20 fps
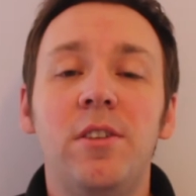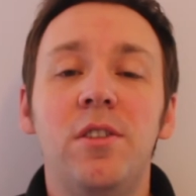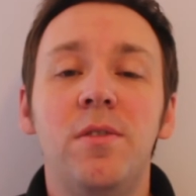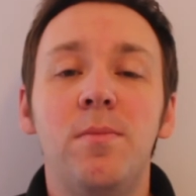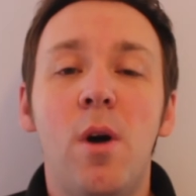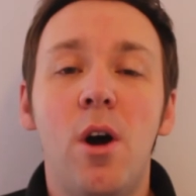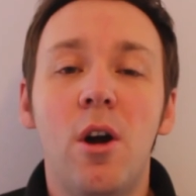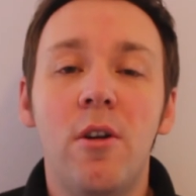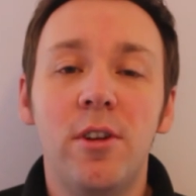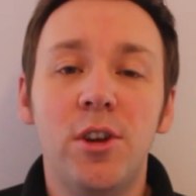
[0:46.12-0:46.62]

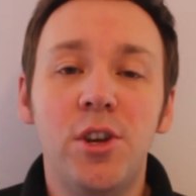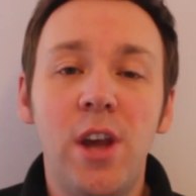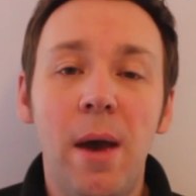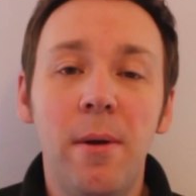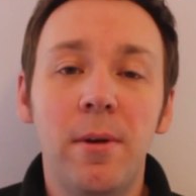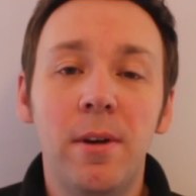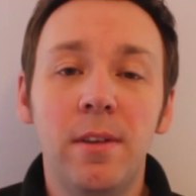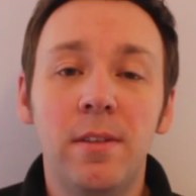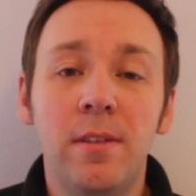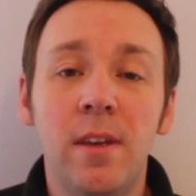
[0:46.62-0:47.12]
of Mira
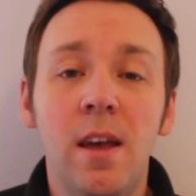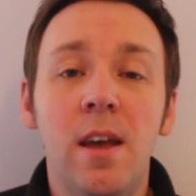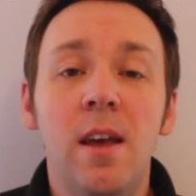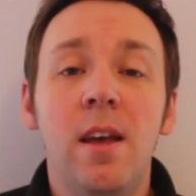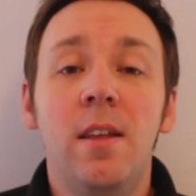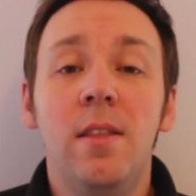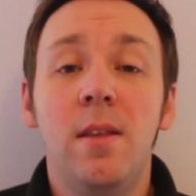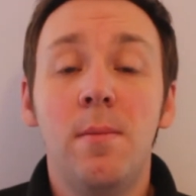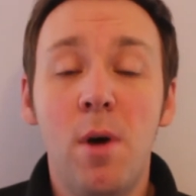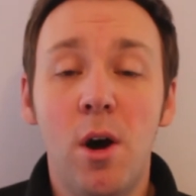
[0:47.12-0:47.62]
showers,
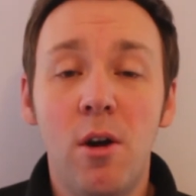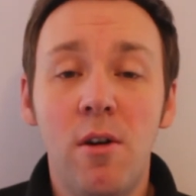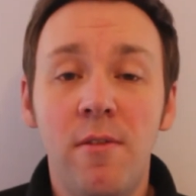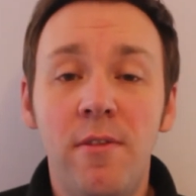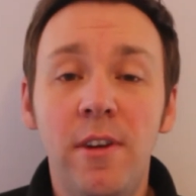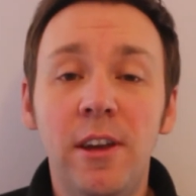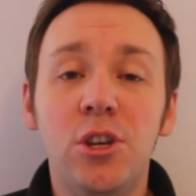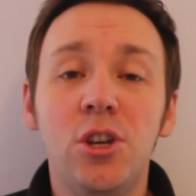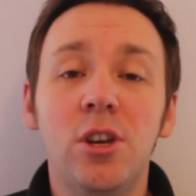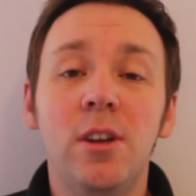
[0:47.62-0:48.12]
the
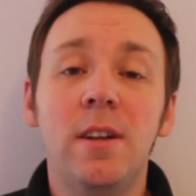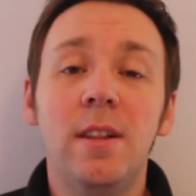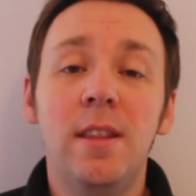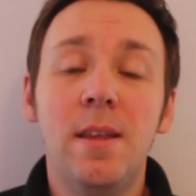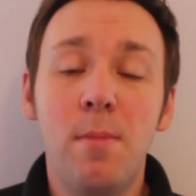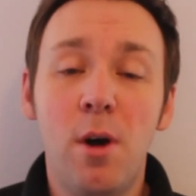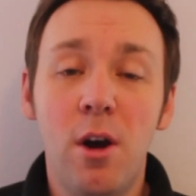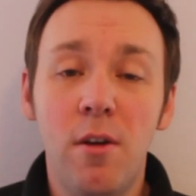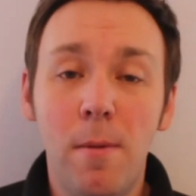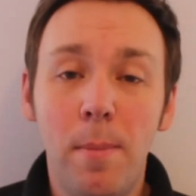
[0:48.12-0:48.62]
Mira Vision,
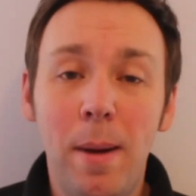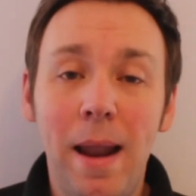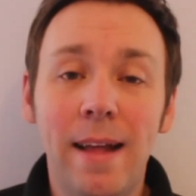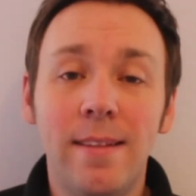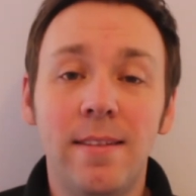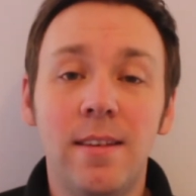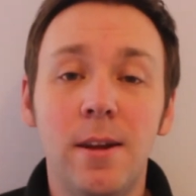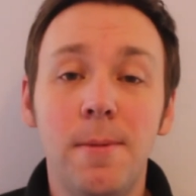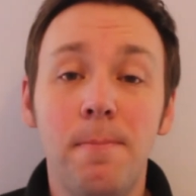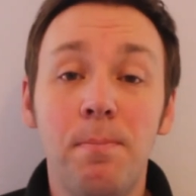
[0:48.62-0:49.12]
the Mira
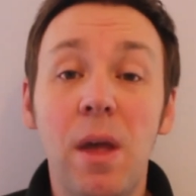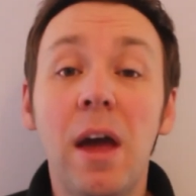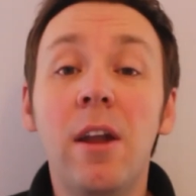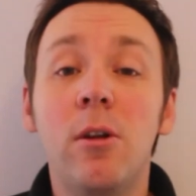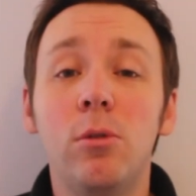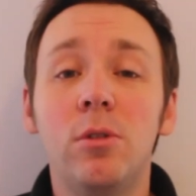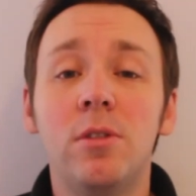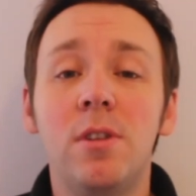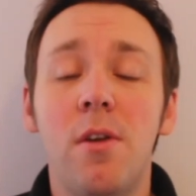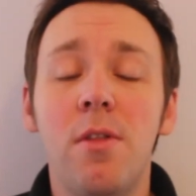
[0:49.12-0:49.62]
Platinum
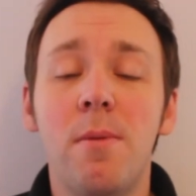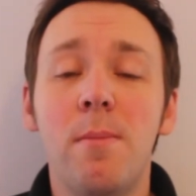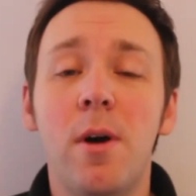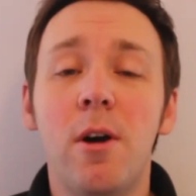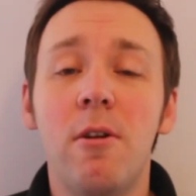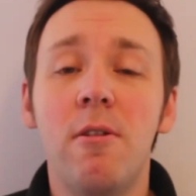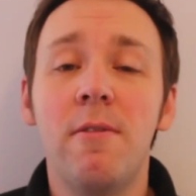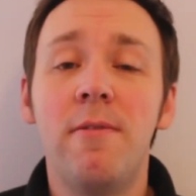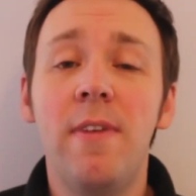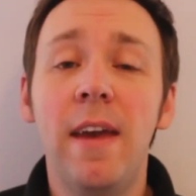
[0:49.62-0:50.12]
and also the
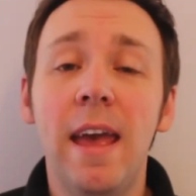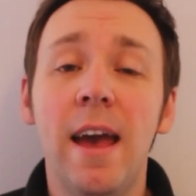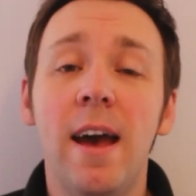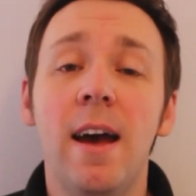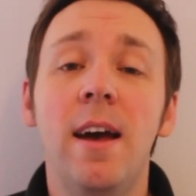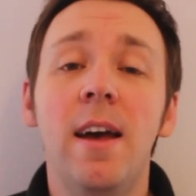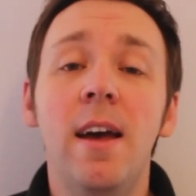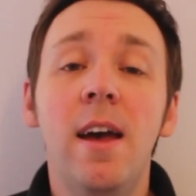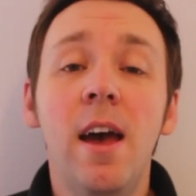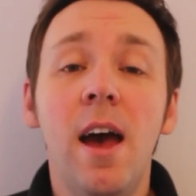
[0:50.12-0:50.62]
Mira
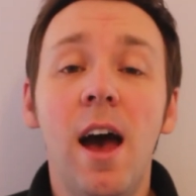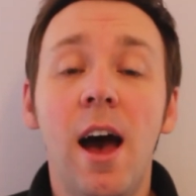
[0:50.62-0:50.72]
Via,